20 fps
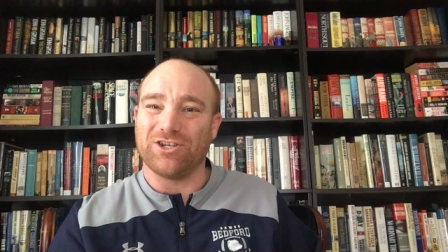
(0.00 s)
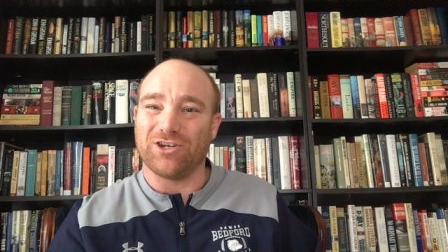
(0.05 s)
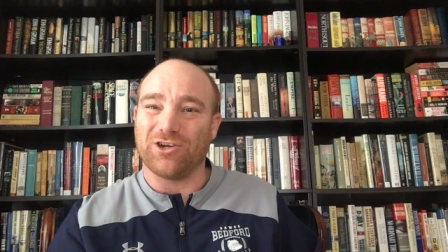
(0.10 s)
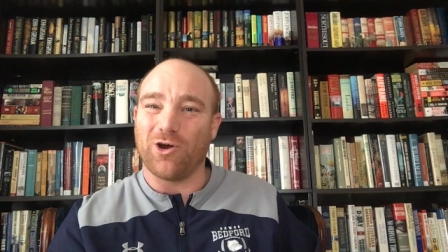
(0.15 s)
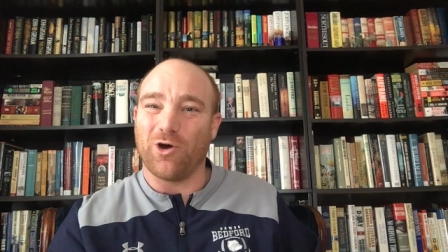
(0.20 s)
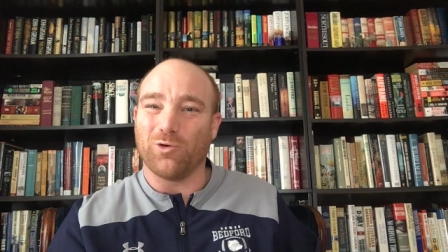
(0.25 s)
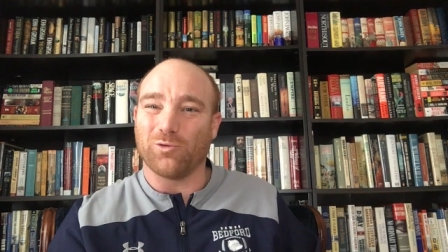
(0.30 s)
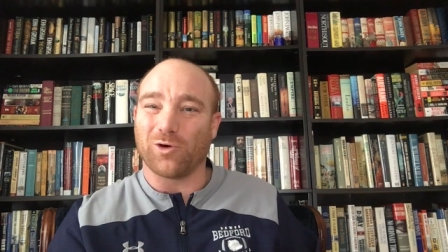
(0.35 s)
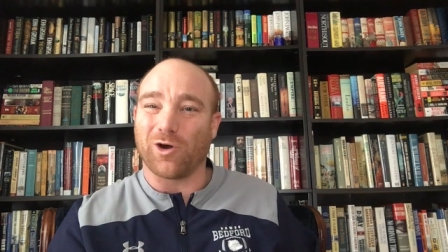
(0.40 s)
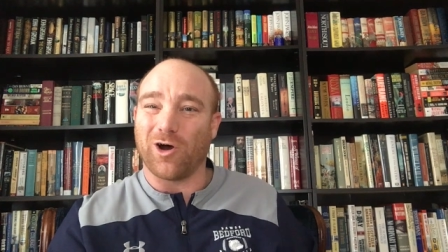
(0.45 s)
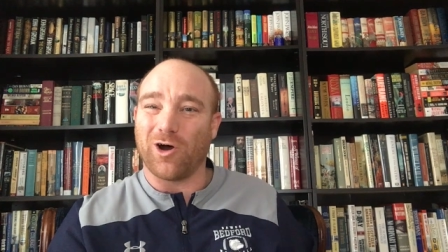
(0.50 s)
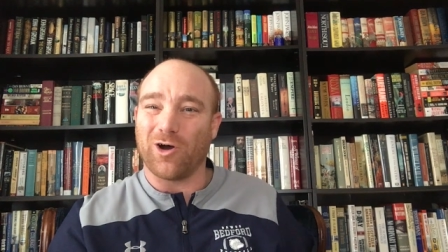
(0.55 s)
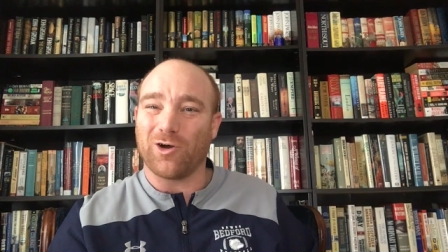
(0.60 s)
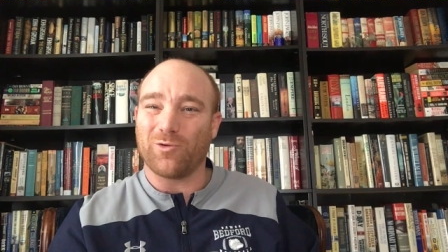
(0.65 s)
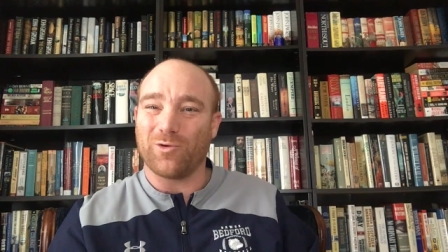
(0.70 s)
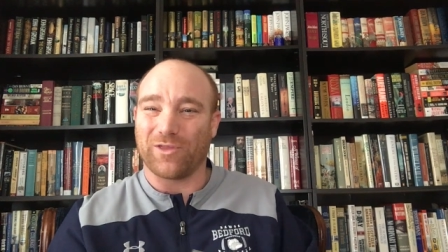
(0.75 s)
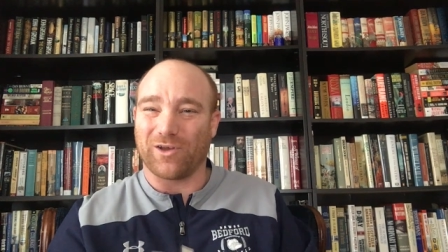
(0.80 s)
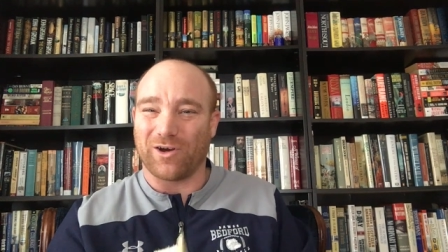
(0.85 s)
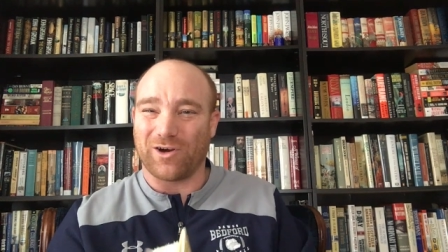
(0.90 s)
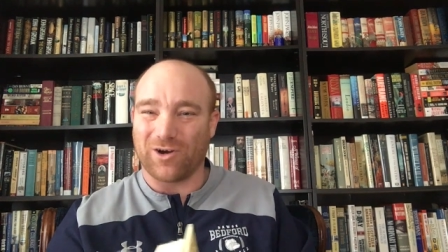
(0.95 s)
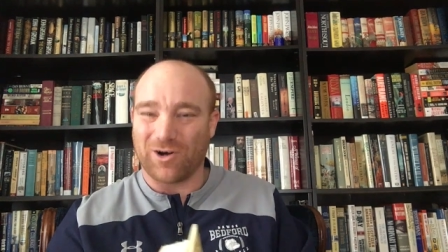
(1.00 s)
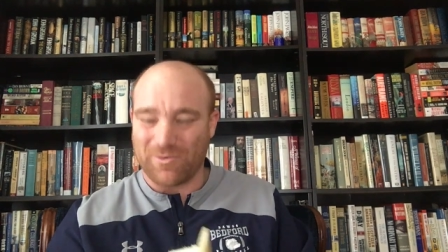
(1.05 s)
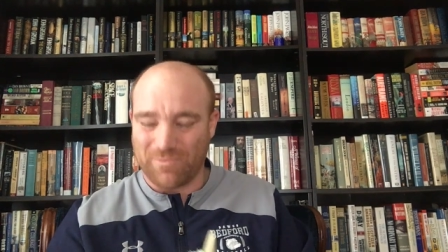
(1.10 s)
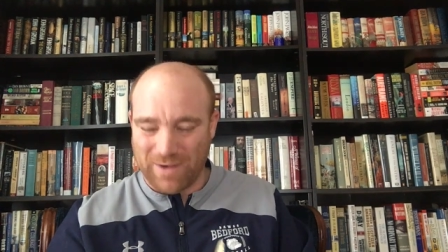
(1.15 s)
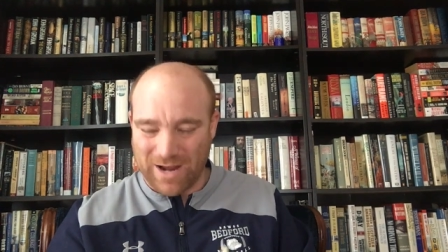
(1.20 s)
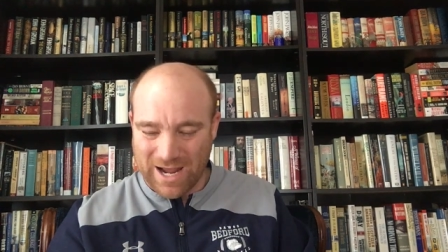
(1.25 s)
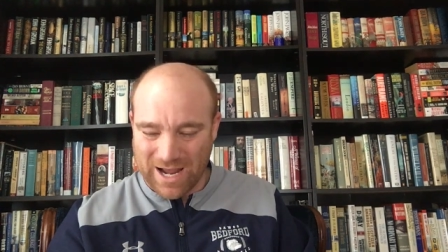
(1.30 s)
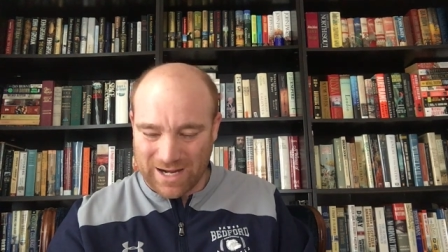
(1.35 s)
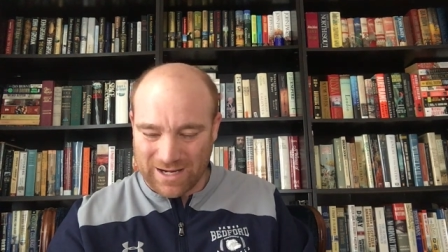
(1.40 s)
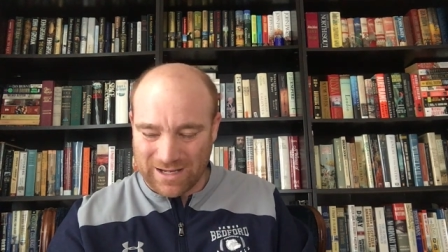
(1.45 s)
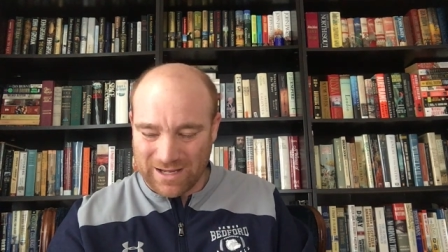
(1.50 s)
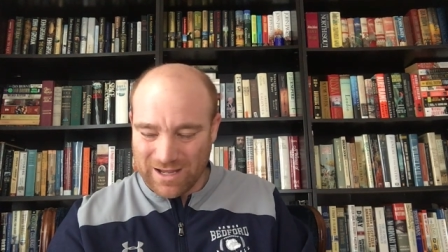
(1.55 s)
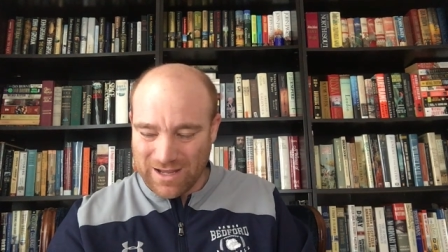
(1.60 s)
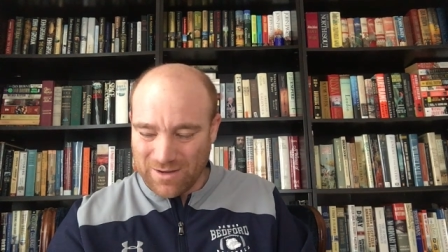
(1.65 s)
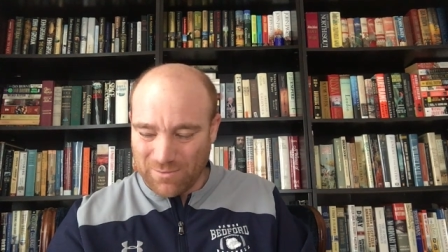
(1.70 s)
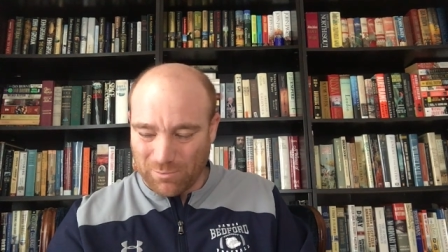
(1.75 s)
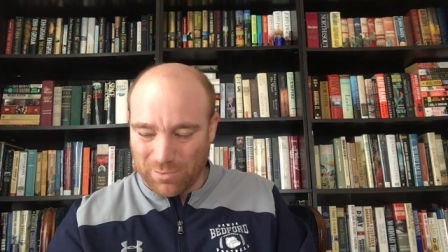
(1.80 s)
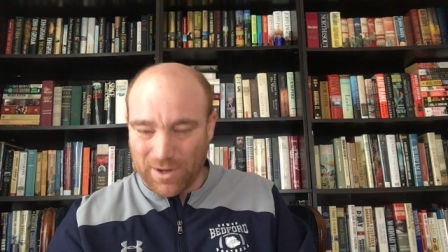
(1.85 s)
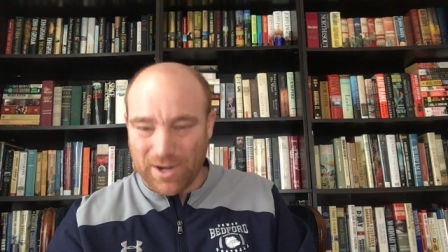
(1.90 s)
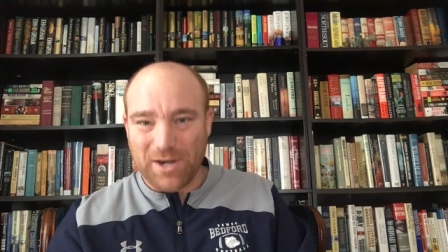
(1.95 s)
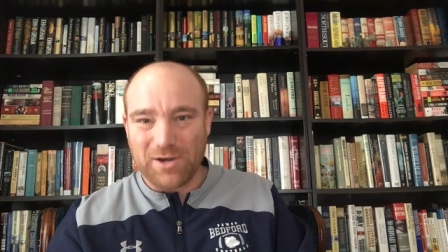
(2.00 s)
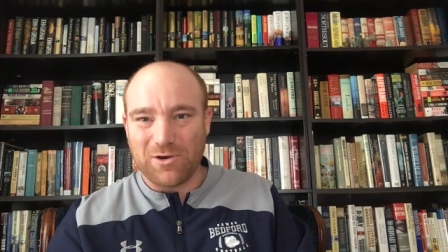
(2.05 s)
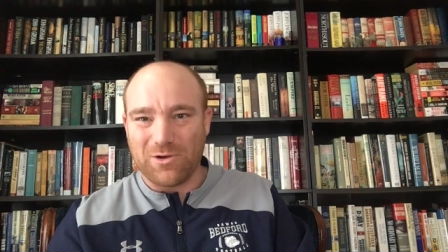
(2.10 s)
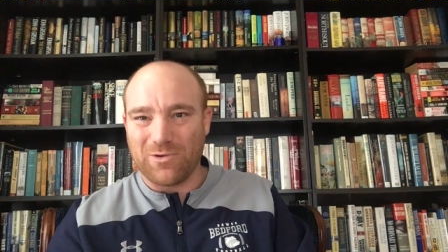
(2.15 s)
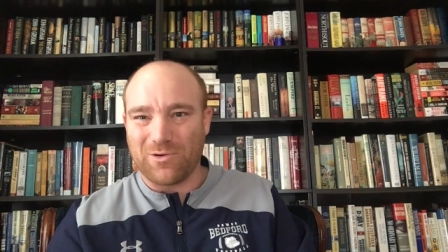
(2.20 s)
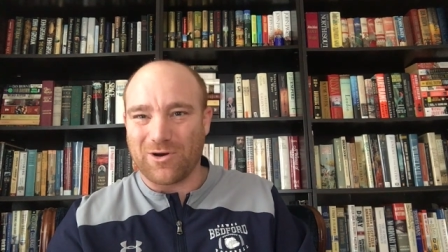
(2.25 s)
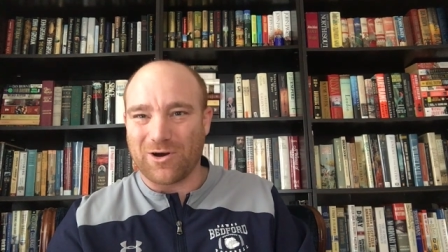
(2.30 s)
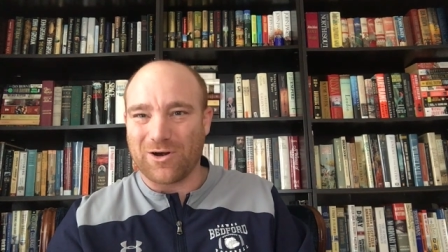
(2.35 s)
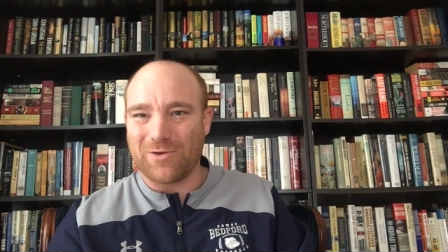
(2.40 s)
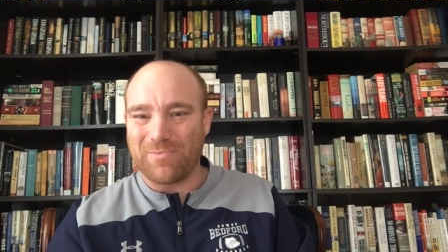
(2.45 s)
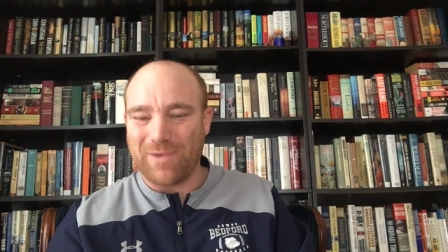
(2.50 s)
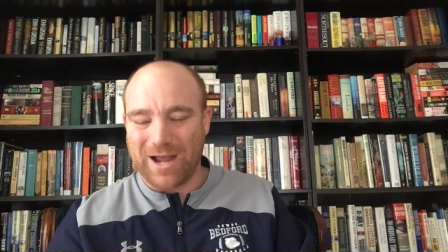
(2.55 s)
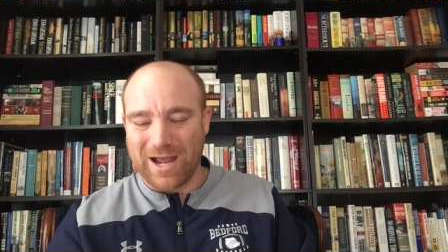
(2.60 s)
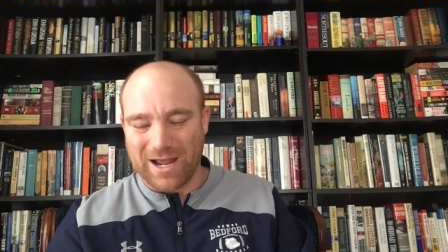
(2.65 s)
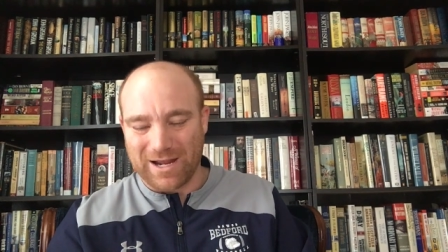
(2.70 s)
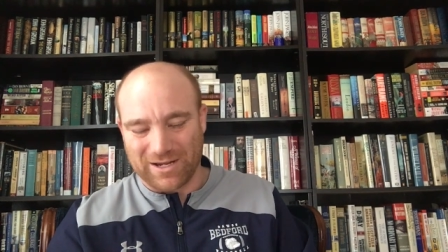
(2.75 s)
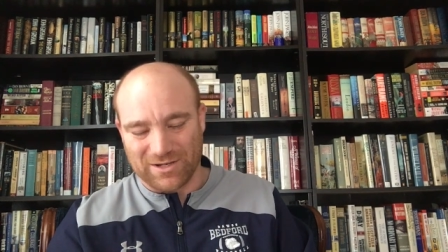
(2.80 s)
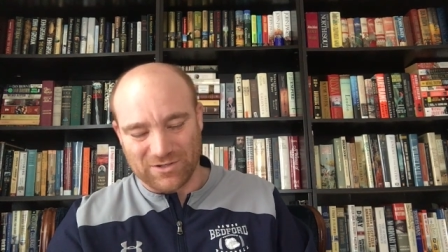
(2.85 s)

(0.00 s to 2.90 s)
you go wrong with a hardback brand new hardback.